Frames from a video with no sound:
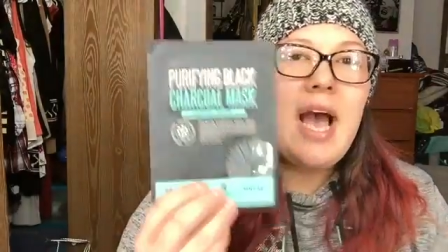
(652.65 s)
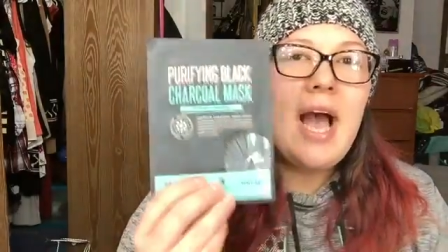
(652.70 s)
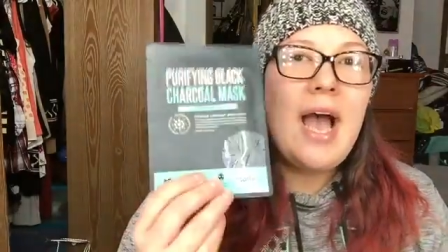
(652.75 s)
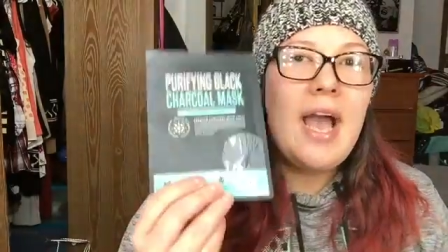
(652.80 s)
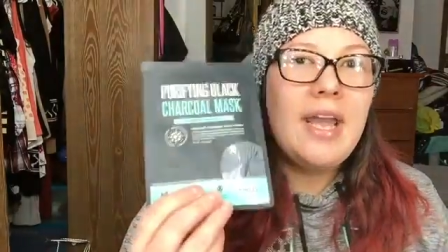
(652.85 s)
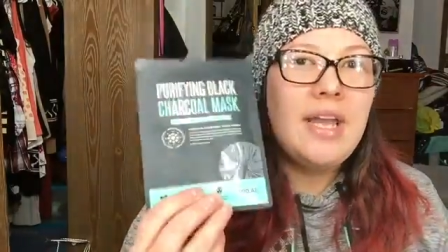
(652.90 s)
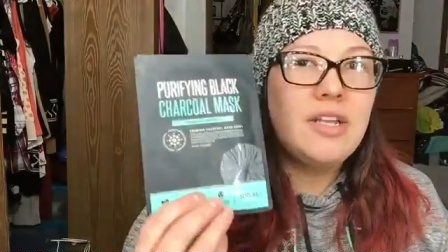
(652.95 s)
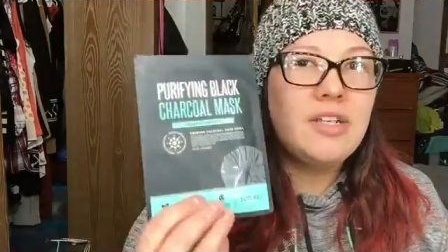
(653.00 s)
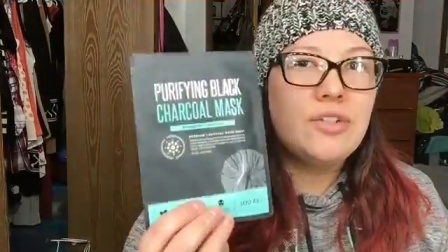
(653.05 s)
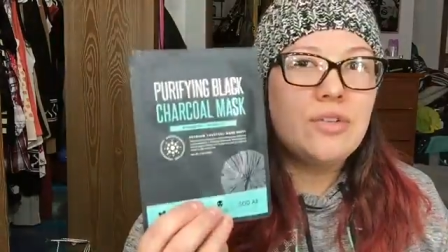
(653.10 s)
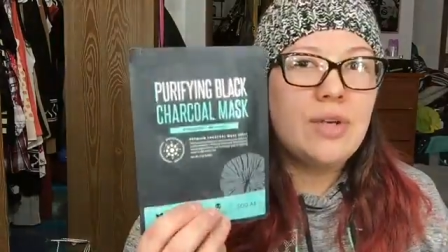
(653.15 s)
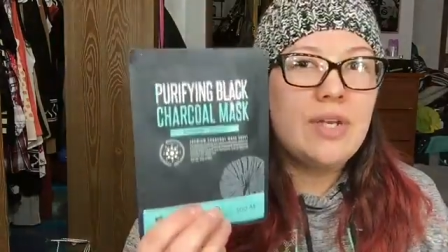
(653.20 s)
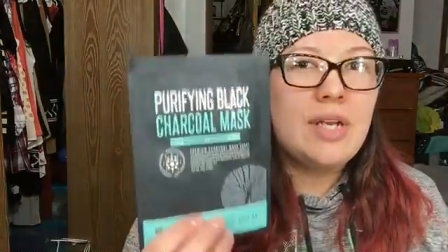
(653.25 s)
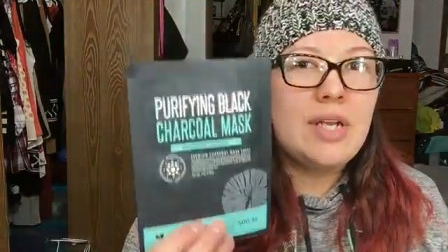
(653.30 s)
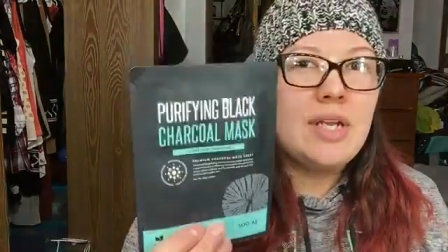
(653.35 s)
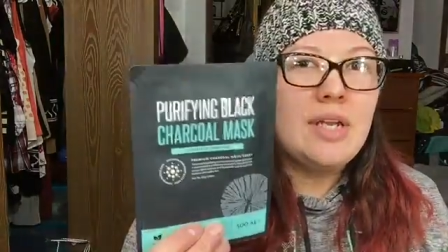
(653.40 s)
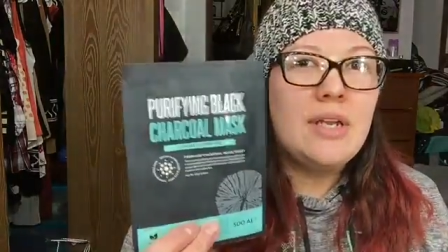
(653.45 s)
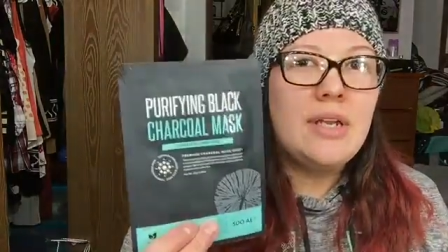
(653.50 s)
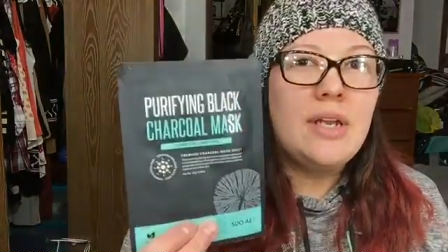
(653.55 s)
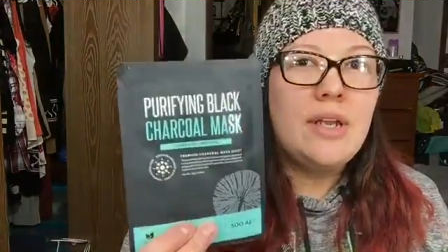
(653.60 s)
I enjoyed
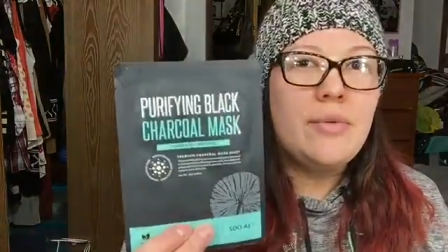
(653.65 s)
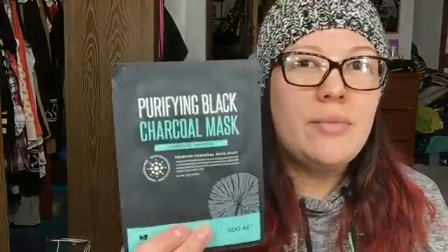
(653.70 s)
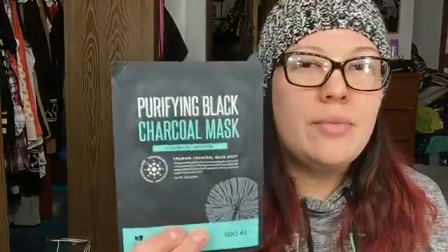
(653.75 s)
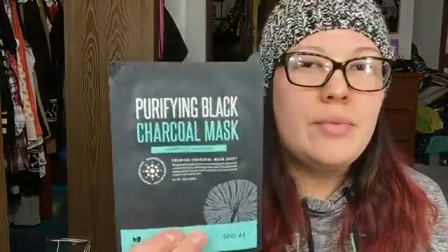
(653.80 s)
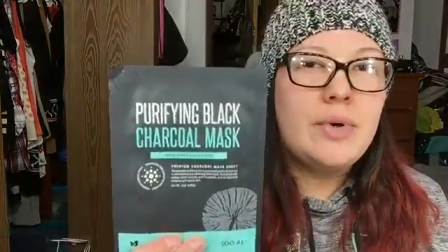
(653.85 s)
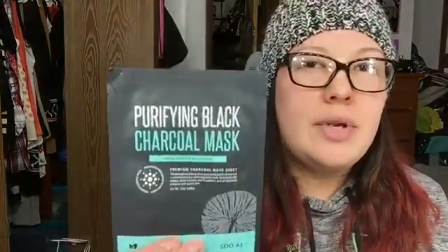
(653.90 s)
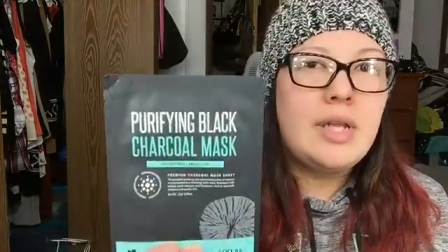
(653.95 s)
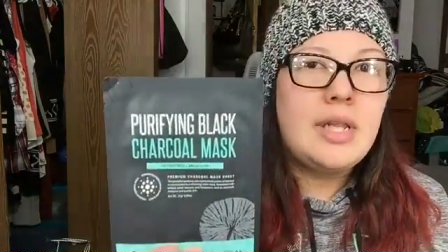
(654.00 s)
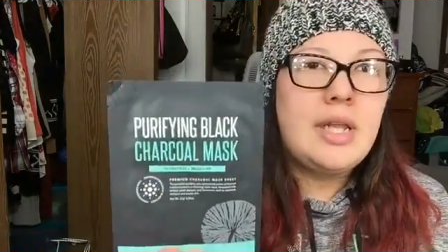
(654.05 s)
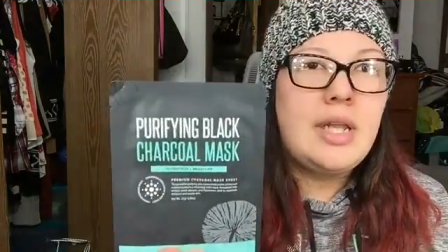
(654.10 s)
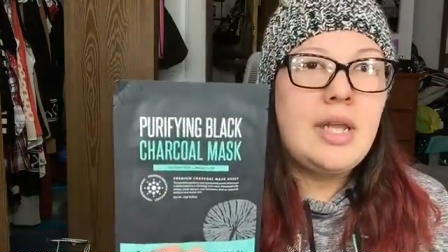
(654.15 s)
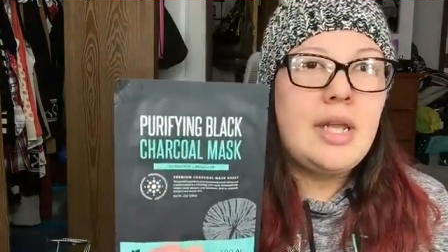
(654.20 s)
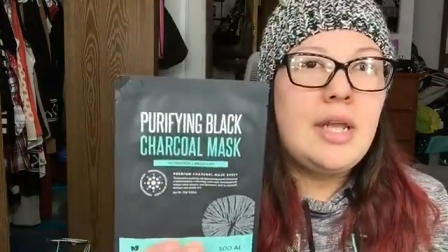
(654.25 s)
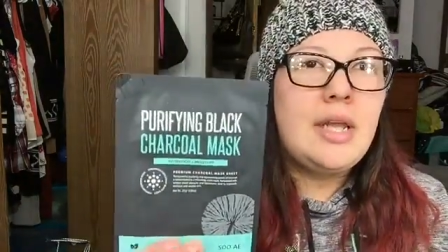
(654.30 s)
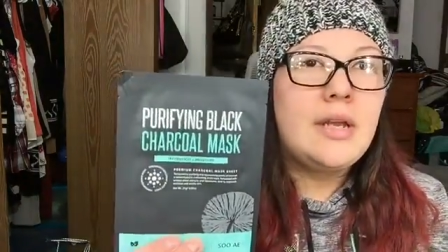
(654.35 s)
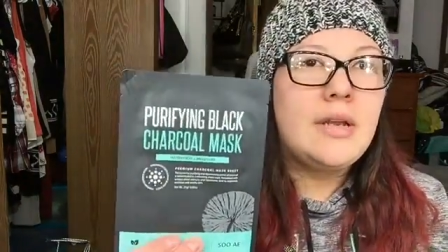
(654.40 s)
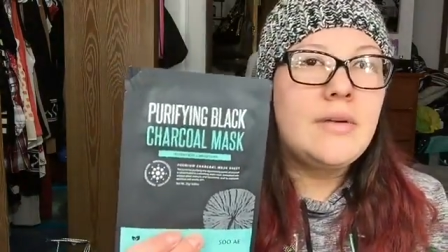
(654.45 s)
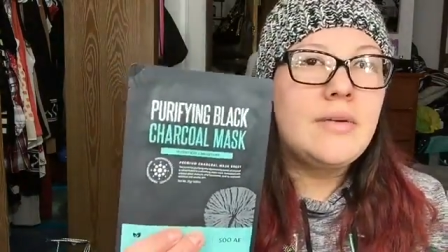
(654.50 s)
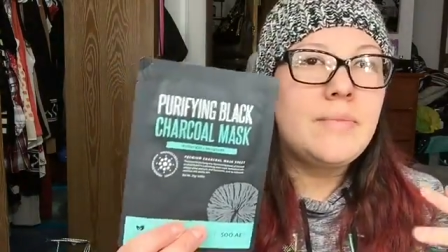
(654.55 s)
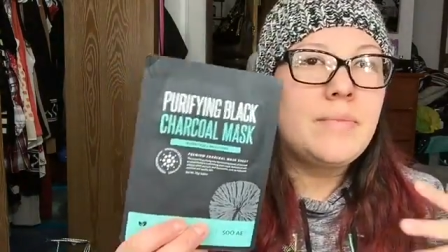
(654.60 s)
it. It
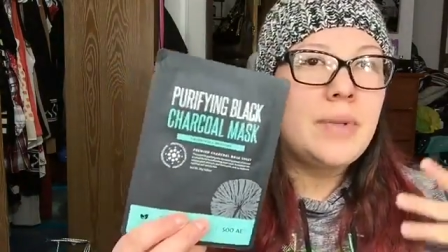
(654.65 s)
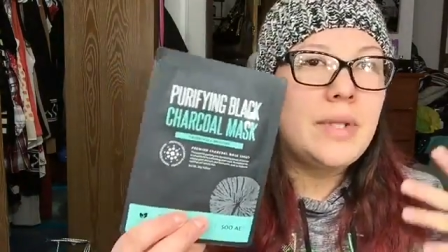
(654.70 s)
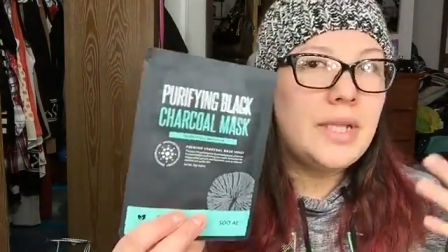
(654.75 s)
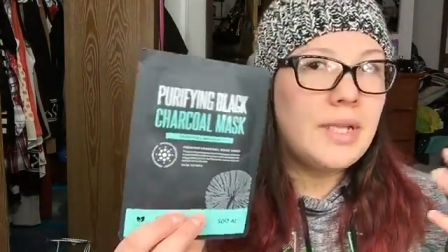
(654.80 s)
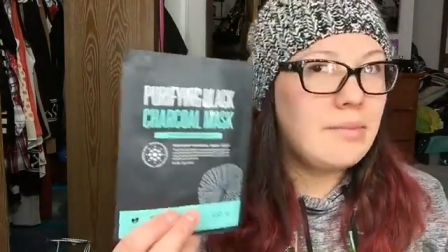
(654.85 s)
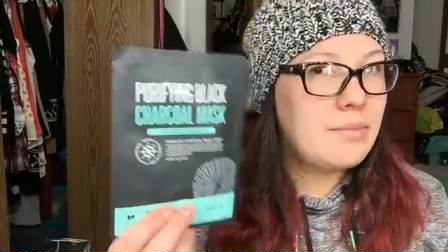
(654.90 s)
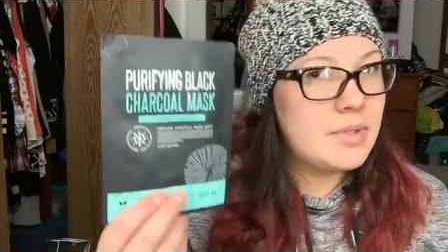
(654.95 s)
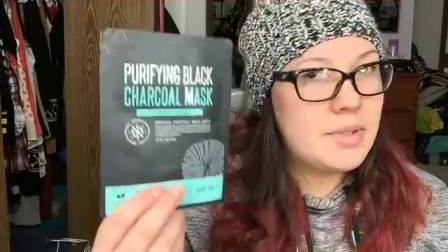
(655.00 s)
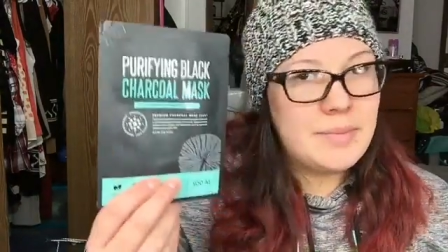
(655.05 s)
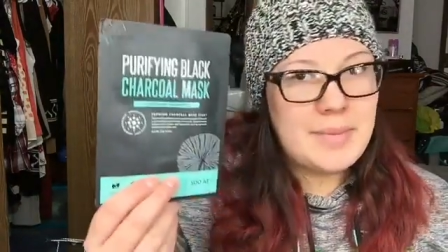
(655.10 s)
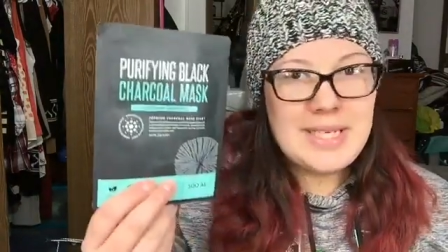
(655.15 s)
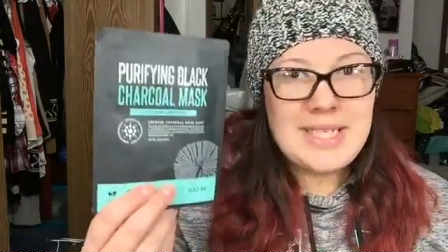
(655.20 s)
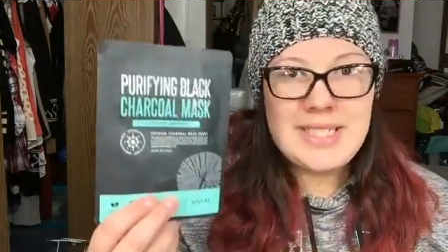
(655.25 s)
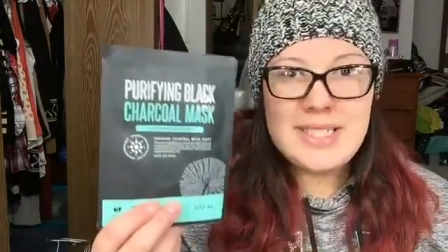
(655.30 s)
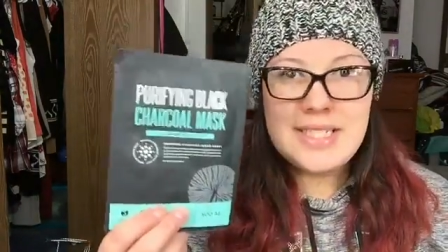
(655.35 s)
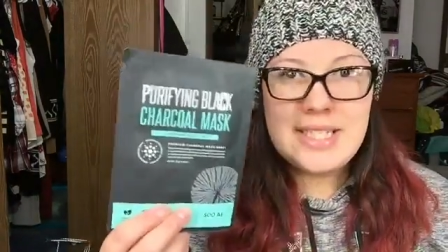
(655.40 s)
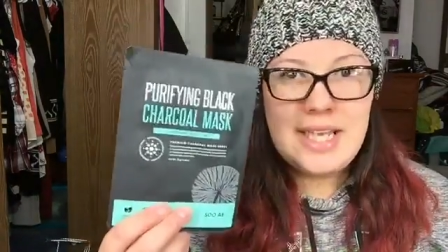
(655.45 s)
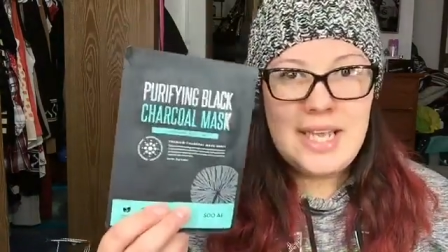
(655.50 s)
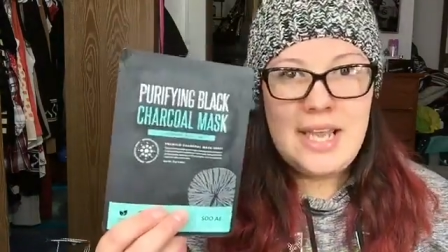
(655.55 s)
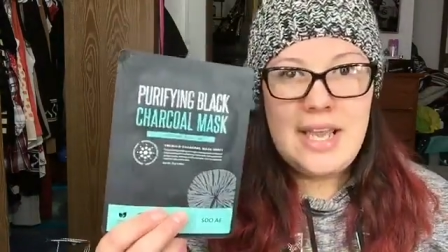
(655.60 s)
really plumped my
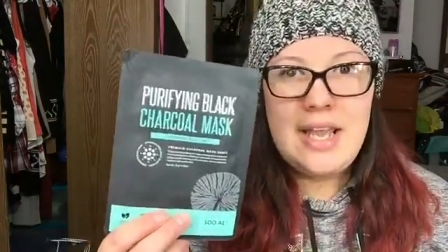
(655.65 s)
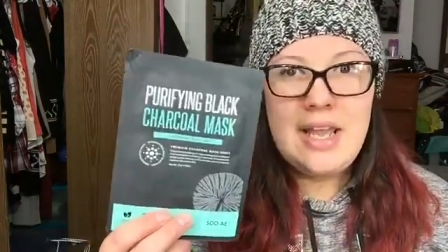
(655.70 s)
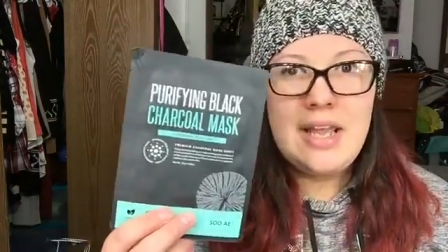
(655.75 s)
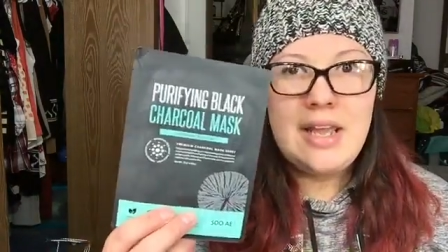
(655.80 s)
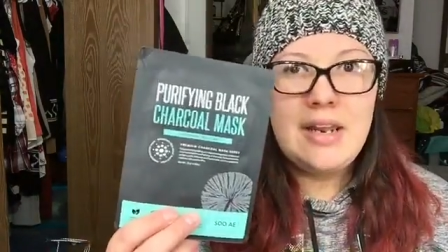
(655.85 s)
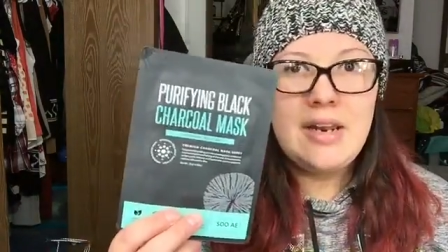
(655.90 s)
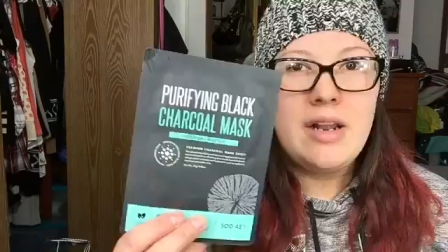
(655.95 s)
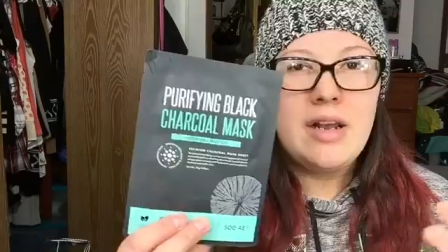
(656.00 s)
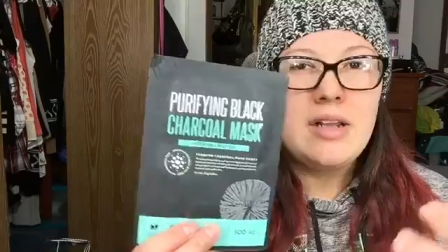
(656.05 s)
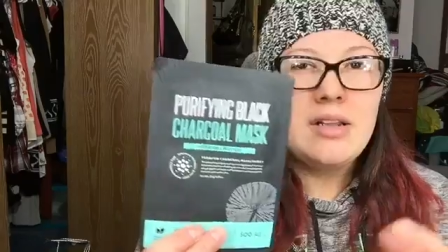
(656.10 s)
skin.